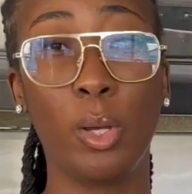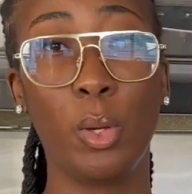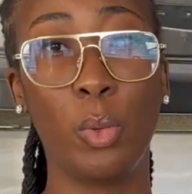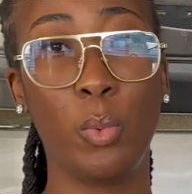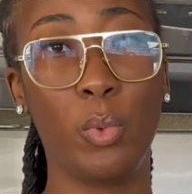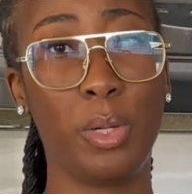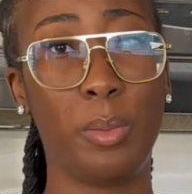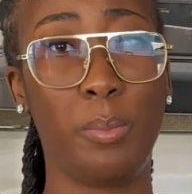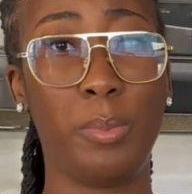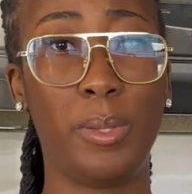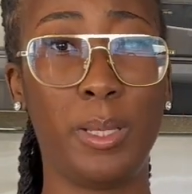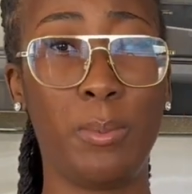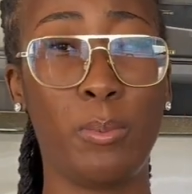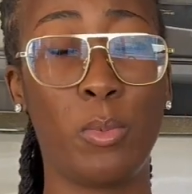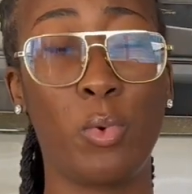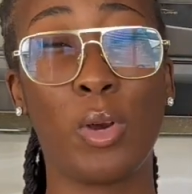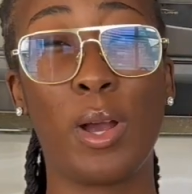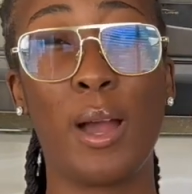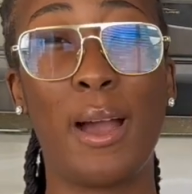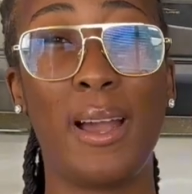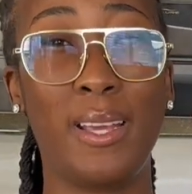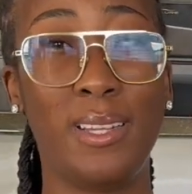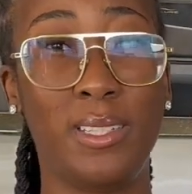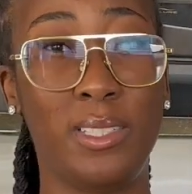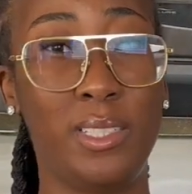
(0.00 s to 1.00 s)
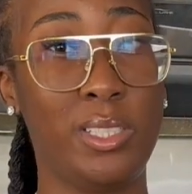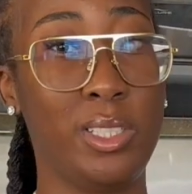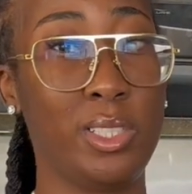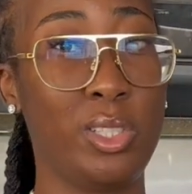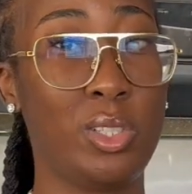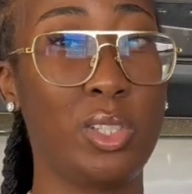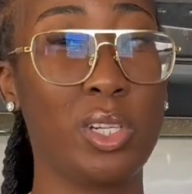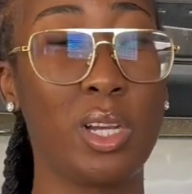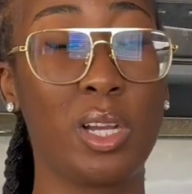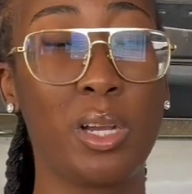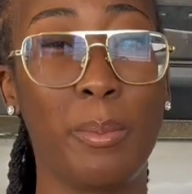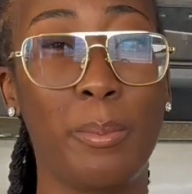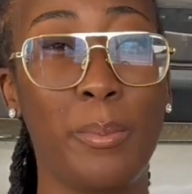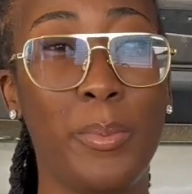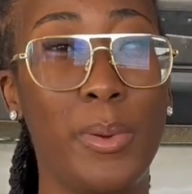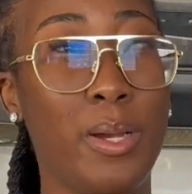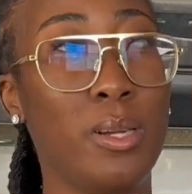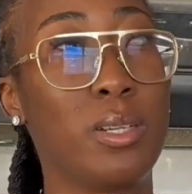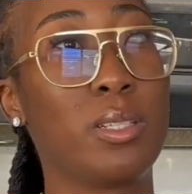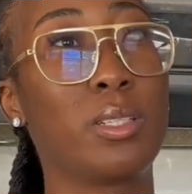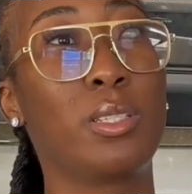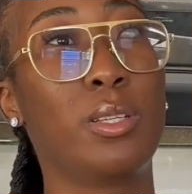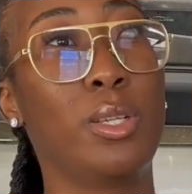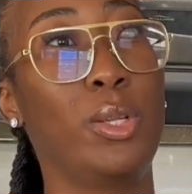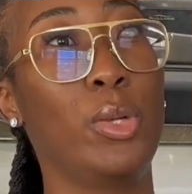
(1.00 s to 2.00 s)
would be more ideal
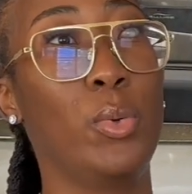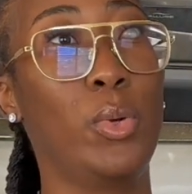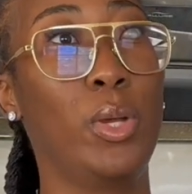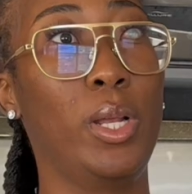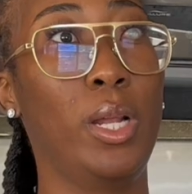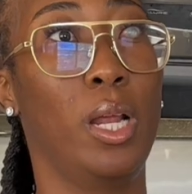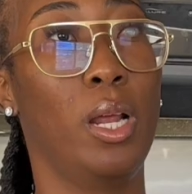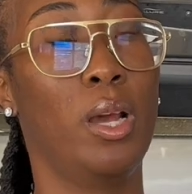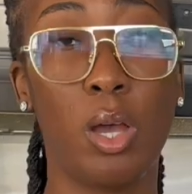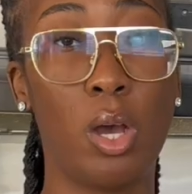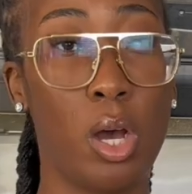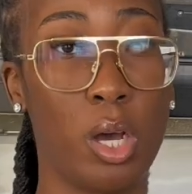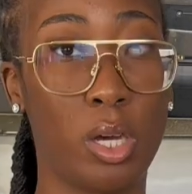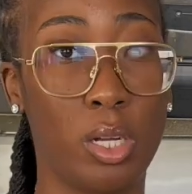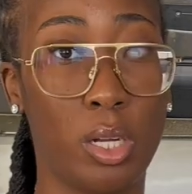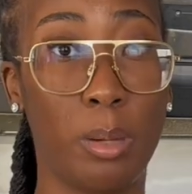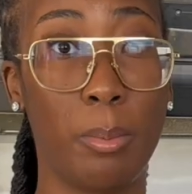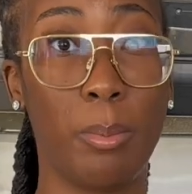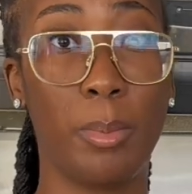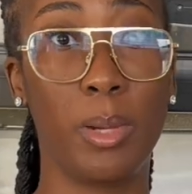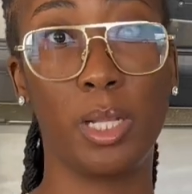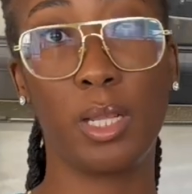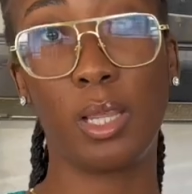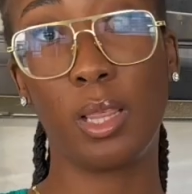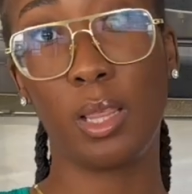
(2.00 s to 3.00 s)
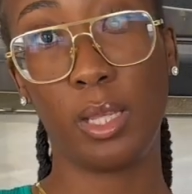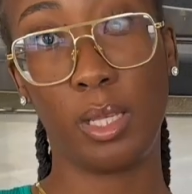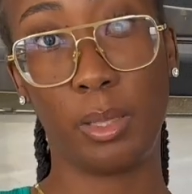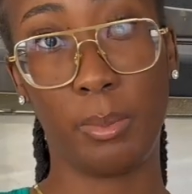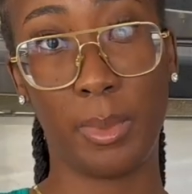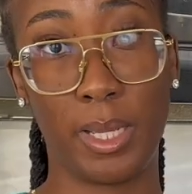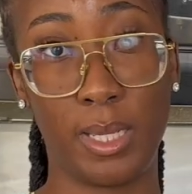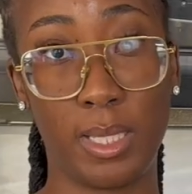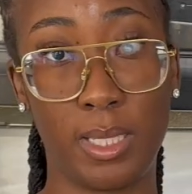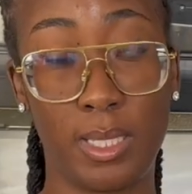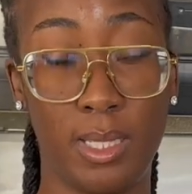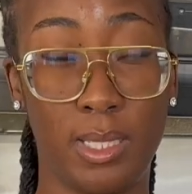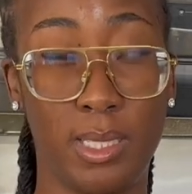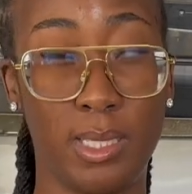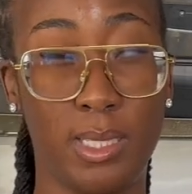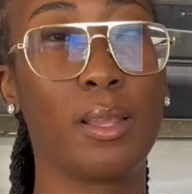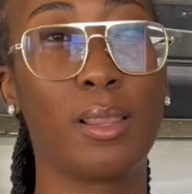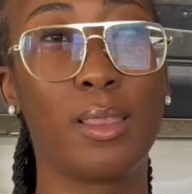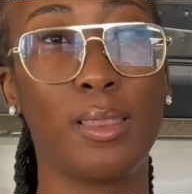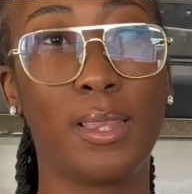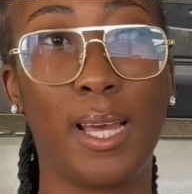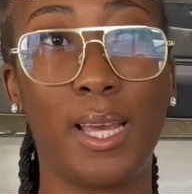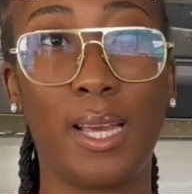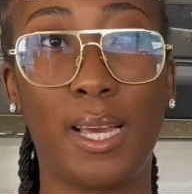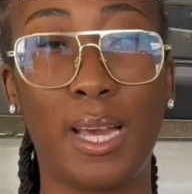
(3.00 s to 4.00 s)
compared to doing it on a monthly basis
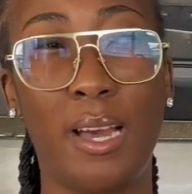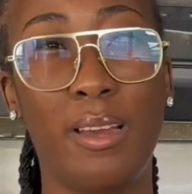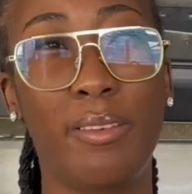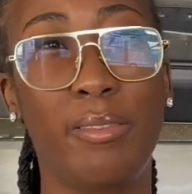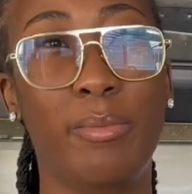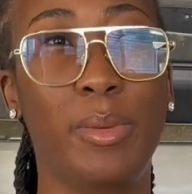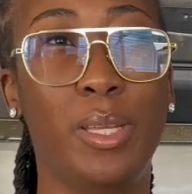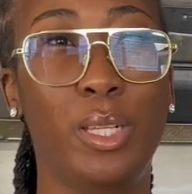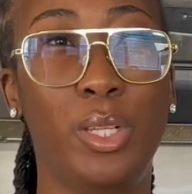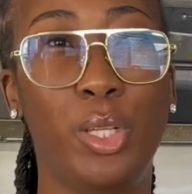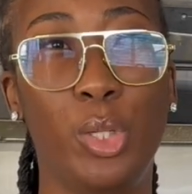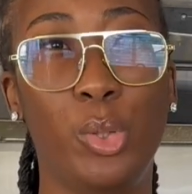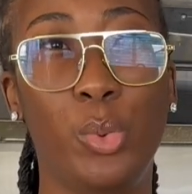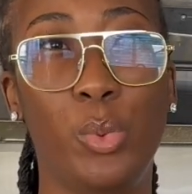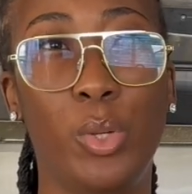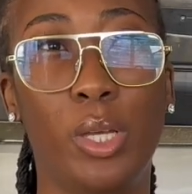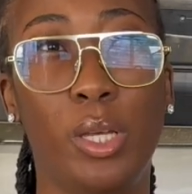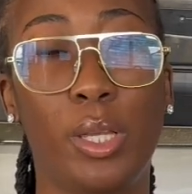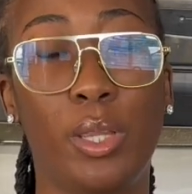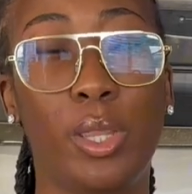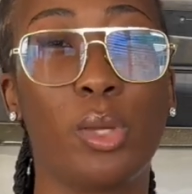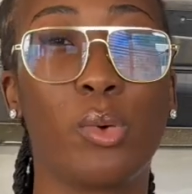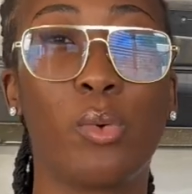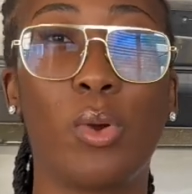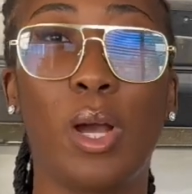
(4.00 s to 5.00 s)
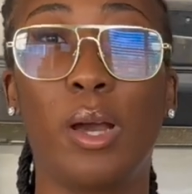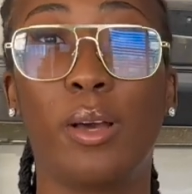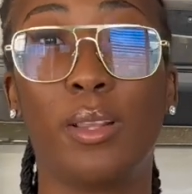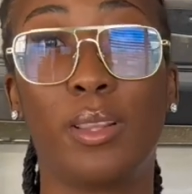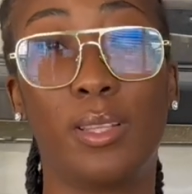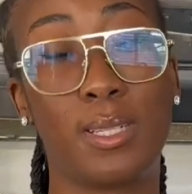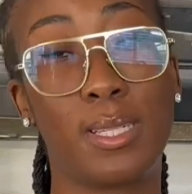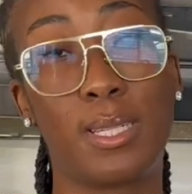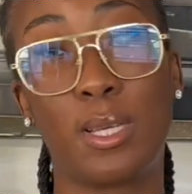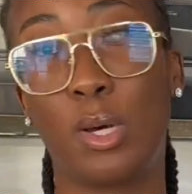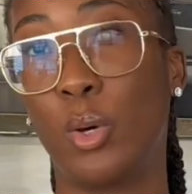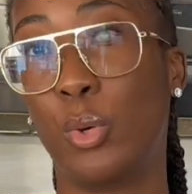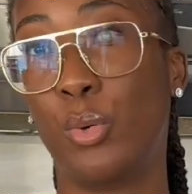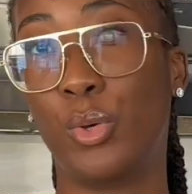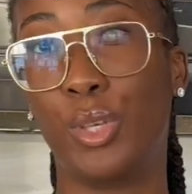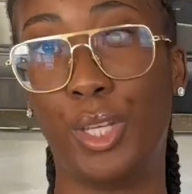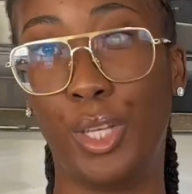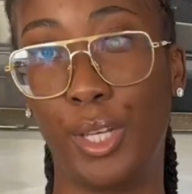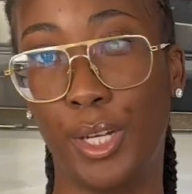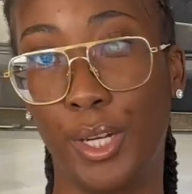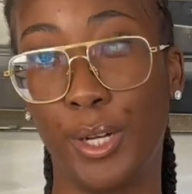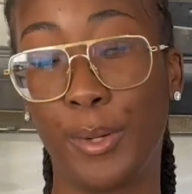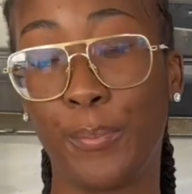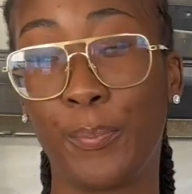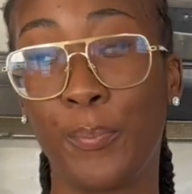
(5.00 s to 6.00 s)
like I've been doing throughout this whole
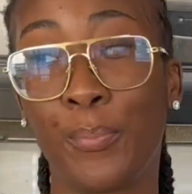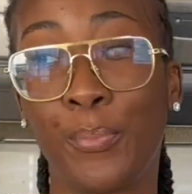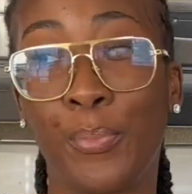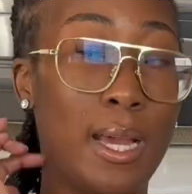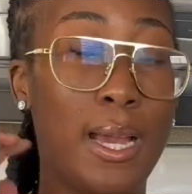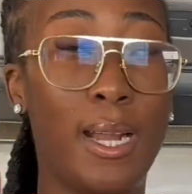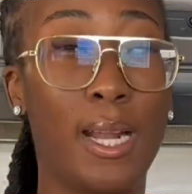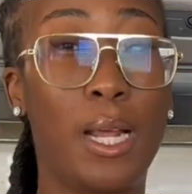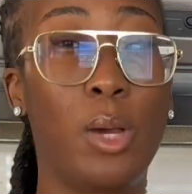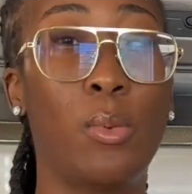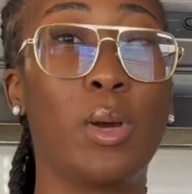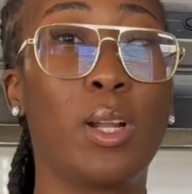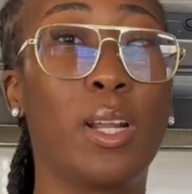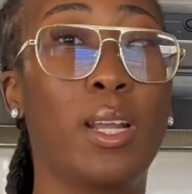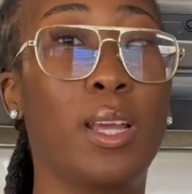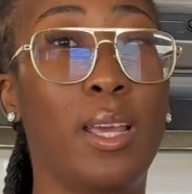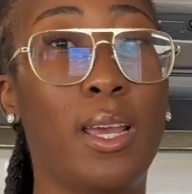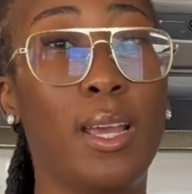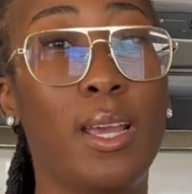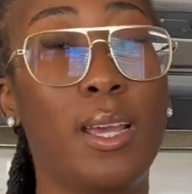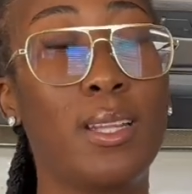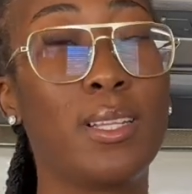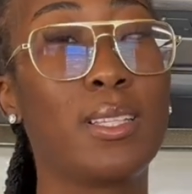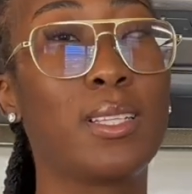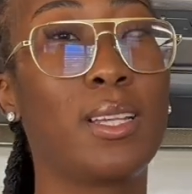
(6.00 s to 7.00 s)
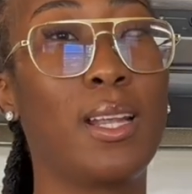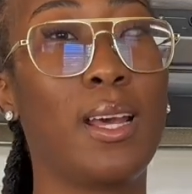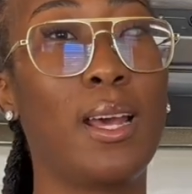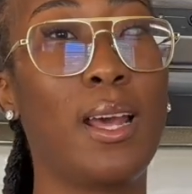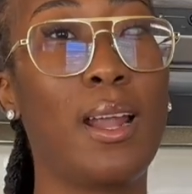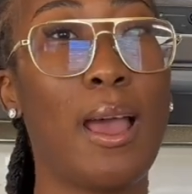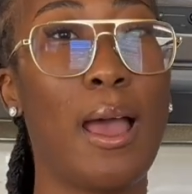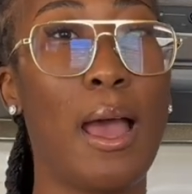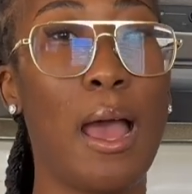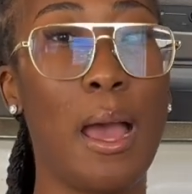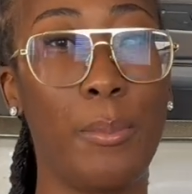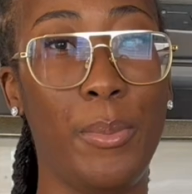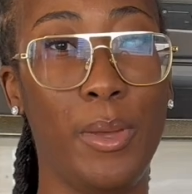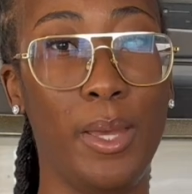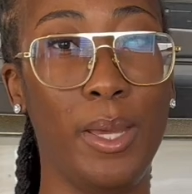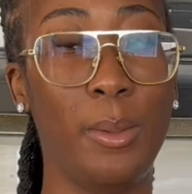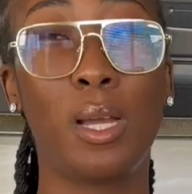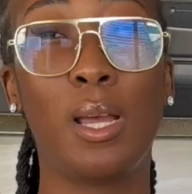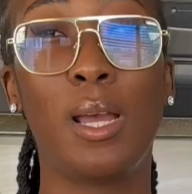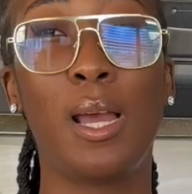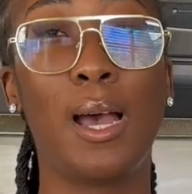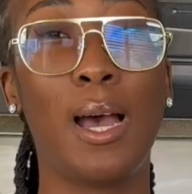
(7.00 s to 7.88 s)
year. And I want to get into that habit.